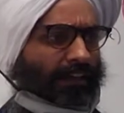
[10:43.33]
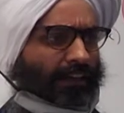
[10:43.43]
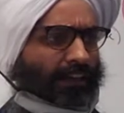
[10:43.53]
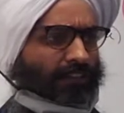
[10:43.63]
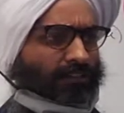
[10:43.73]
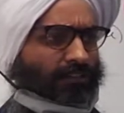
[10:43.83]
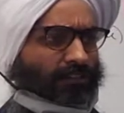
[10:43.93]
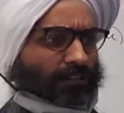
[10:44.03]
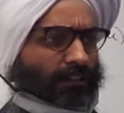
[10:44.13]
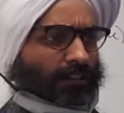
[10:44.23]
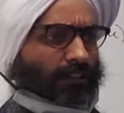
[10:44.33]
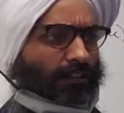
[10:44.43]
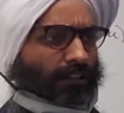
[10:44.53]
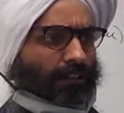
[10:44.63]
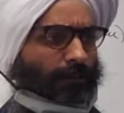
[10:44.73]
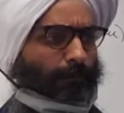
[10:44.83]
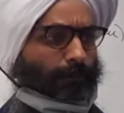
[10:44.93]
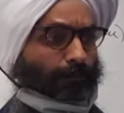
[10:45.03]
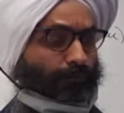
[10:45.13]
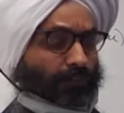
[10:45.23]
it's
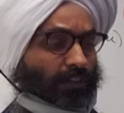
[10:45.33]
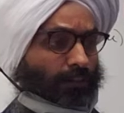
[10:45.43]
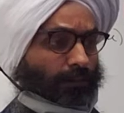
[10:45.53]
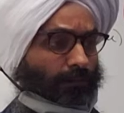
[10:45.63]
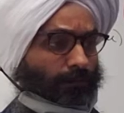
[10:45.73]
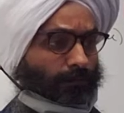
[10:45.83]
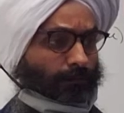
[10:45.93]
the